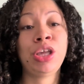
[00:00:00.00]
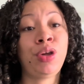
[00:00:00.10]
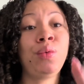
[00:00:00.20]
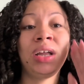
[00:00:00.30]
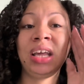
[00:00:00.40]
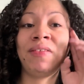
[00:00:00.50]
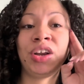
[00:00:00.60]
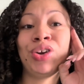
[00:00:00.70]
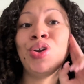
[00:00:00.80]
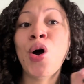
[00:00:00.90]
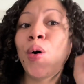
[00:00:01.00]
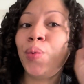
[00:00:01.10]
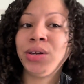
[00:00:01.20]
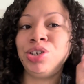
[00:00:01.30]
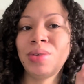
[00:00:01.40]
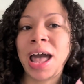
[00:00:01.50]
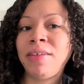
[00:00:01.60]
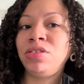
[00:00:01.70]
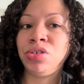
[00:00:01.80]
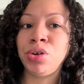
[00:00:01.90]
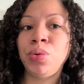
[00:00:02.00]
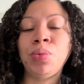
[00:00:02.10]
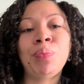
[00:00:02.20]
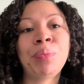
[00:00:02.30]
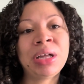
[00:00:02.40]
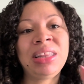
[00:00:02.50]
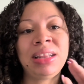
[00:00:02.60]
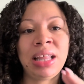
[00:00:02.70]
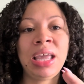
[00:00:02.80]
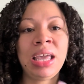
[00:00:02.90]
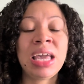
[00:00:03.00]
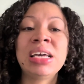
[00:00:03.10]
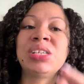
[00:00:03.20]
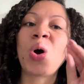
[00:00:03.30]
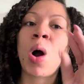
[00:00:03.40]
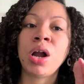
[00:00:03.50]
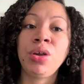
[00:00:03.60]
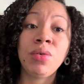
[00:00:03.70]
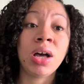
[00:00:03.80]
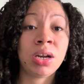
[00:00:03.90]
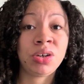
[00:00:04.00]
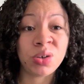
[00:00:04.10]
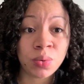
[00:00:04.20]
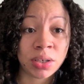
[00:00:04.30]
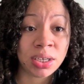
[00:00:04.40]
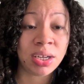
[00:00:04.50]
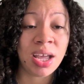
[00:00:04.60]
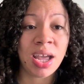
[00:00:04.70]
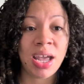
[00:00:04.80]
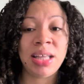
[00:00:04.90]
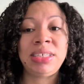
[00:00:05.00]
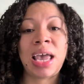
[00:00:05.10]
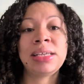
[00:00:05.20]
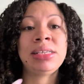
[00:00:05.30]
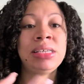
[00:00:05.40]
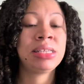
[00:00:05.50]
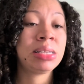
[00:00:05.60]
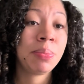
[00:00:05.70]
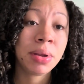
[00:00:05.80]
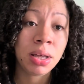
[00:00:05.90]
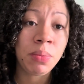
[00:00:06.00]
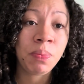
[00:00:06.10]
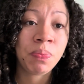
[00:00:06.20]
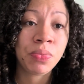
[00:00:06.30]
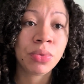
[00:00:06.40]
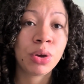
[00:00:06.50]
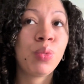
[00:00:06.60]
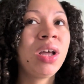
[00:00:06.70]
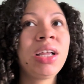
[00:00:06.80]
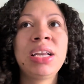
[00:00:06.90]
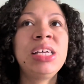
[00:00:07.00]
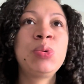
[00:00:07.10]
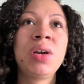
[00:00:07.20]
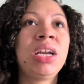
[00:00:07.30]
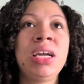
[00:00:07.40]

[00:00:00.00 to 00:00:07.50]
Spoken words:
You can even know what you have to do. But the thing is, are you gonna do it? It takes discipline. Really, that's what it